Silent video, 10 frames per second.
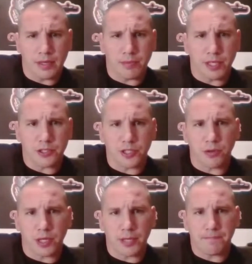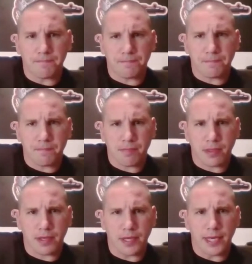Anybody showing up?
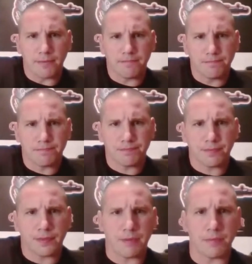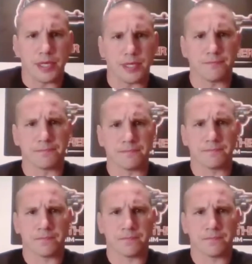Yeah, I'm